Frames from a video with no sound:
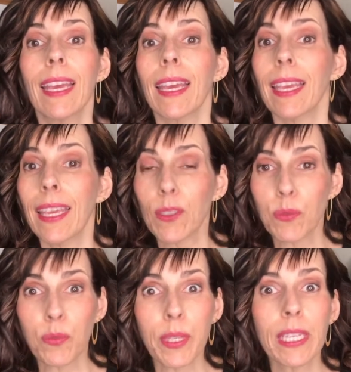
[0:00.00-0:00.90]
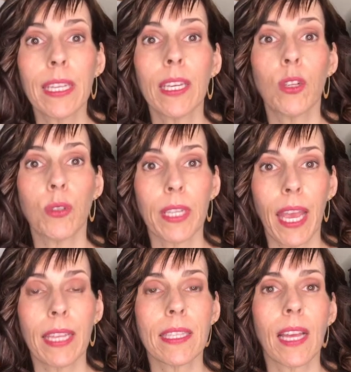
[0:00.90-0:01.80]
it really
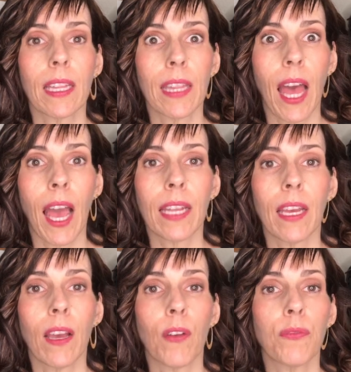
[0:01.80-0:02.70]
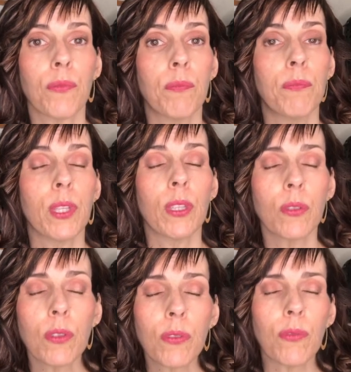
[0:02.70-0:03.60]
creates a lot of
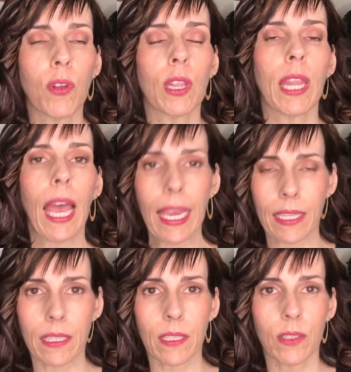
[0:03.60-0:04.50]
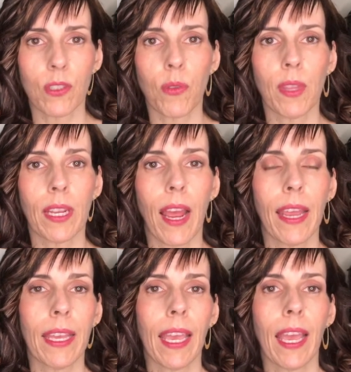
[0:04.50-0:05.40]
beautiful light so that
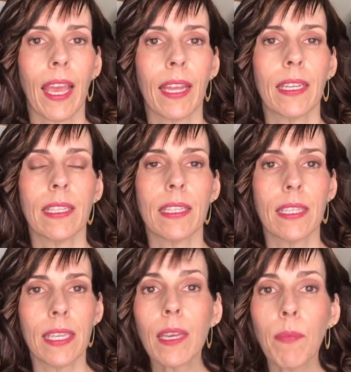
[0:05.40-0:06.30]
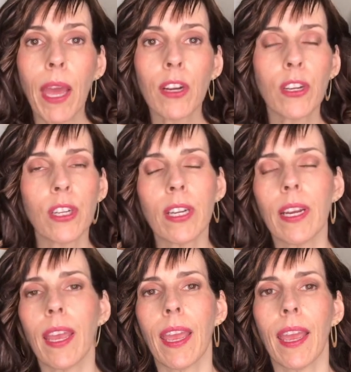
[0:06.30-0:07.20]
I can see
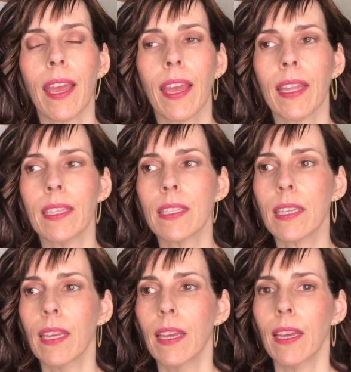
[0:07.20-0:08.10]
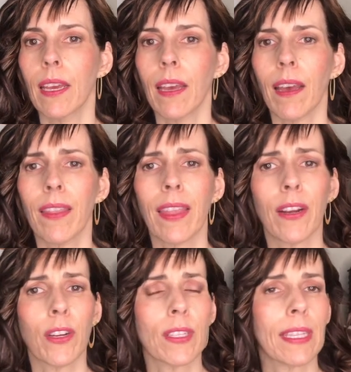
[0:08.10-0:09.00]
better, and
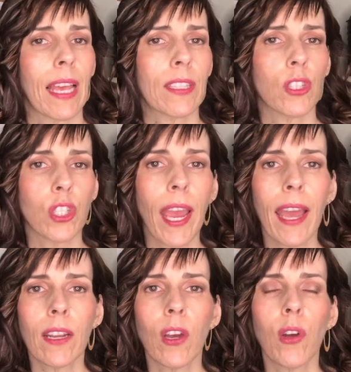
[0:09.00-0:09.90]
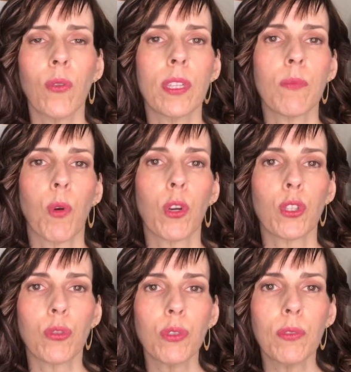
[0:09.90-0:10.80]
there's less shadow, it's more
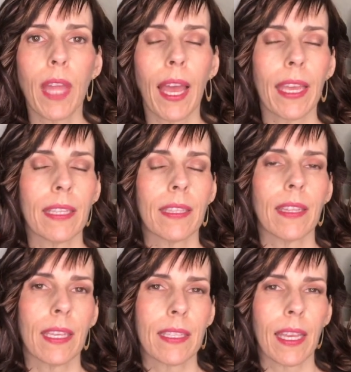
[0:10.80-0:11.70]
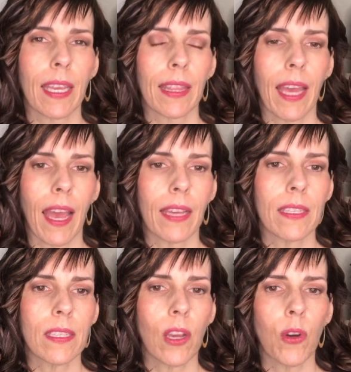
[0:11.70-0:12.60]
true light, things like that.
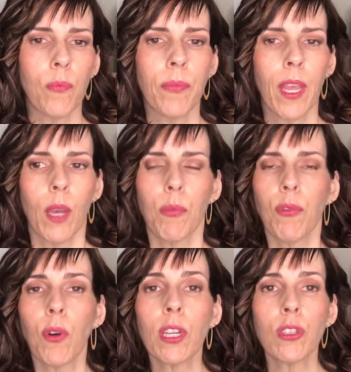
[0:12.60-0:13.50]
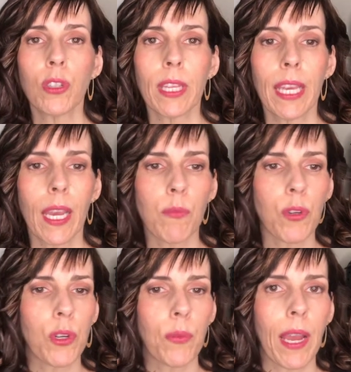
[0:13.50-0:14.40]
So before I turn the
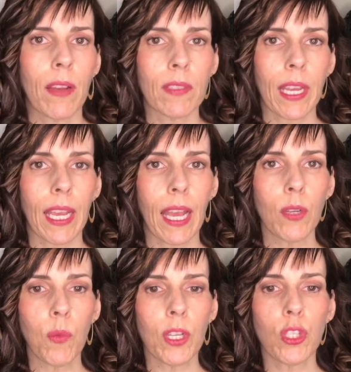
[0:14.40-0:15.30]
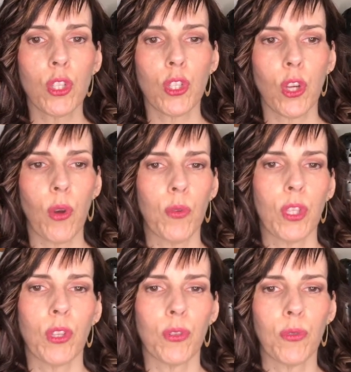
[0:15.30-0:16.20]
camera around, I kind of want to show
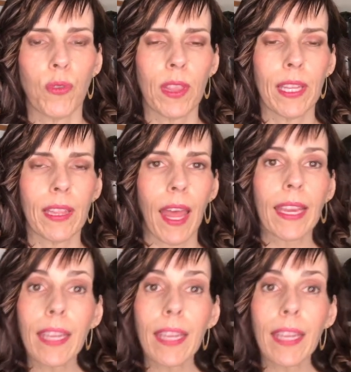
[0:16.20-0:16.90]
you the lighting